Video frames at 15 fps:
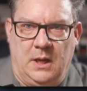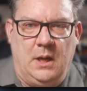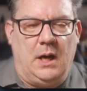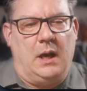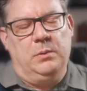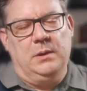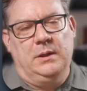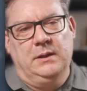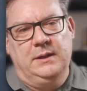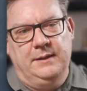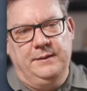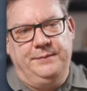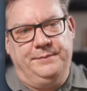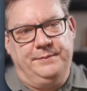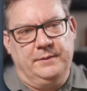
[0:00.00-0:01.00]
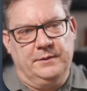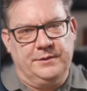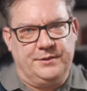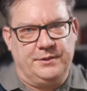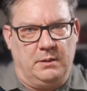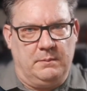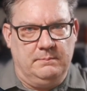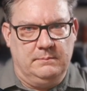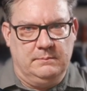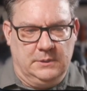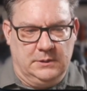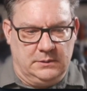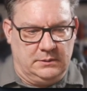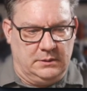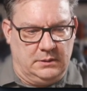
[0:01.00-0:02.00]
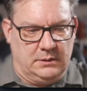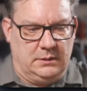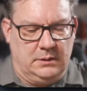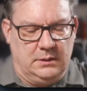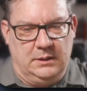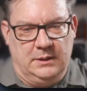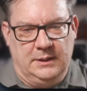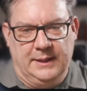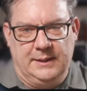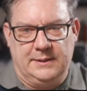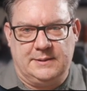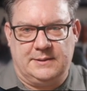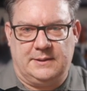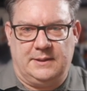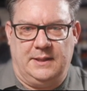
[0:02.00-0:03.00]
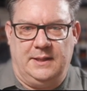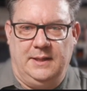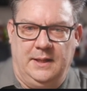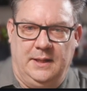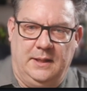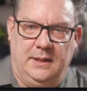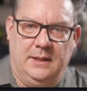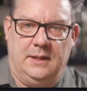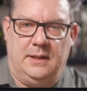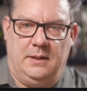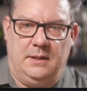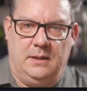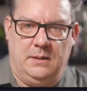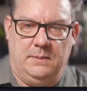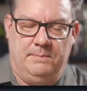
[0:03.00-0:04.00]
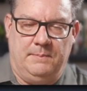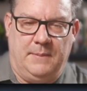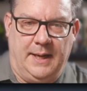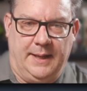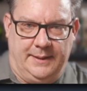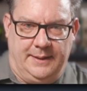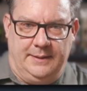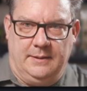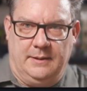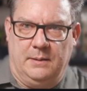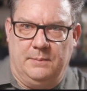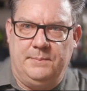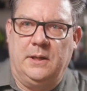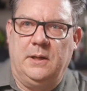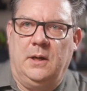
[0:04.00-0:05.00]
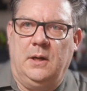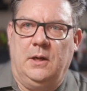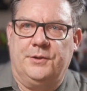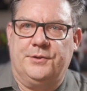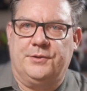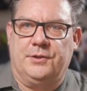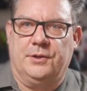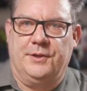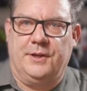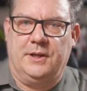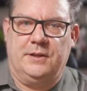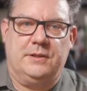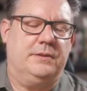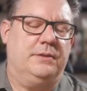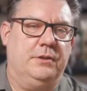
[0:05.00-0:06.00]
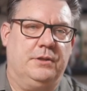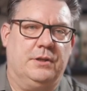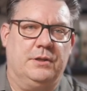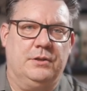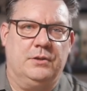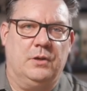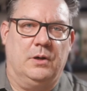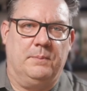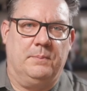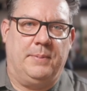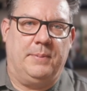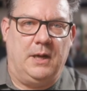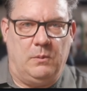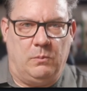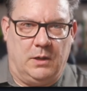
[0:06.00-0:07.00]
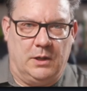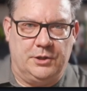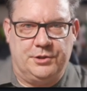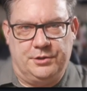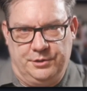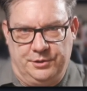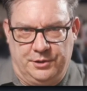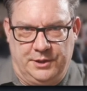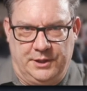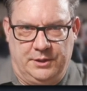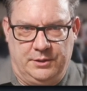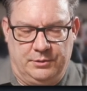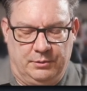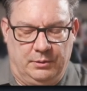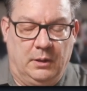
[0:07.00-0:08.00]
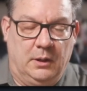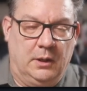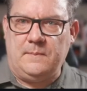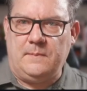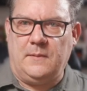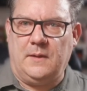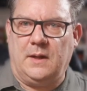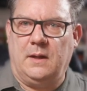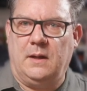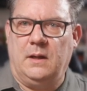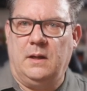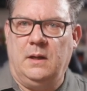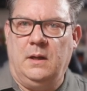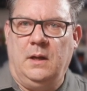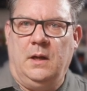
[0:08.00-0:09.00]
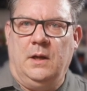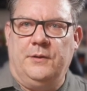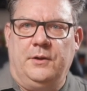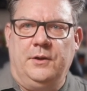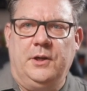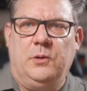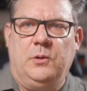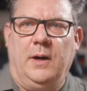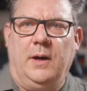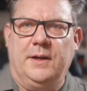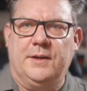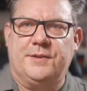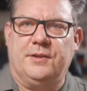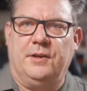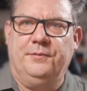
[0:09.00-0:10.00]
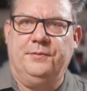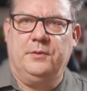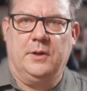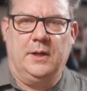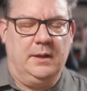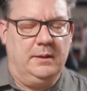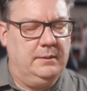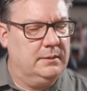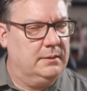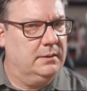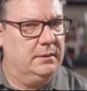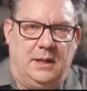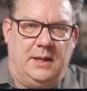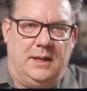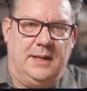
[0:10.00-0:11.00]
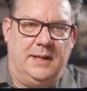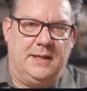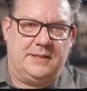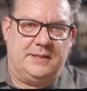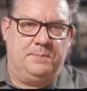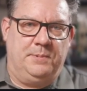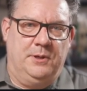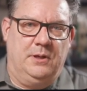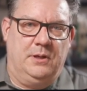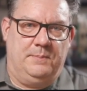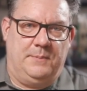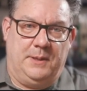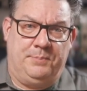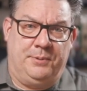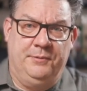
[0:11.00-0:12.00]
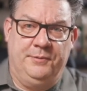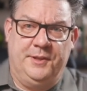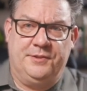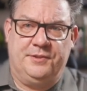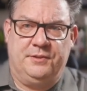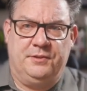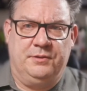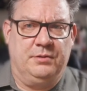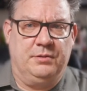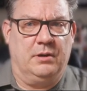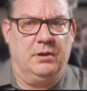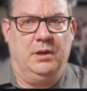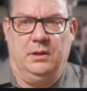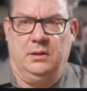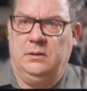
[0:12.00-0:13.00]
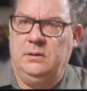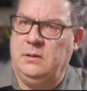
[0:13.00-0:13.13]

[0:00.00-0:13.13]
I will leave some links in uh, my GitHub so that you can go and buy one should you need to. The required software, as per my previous tutorial,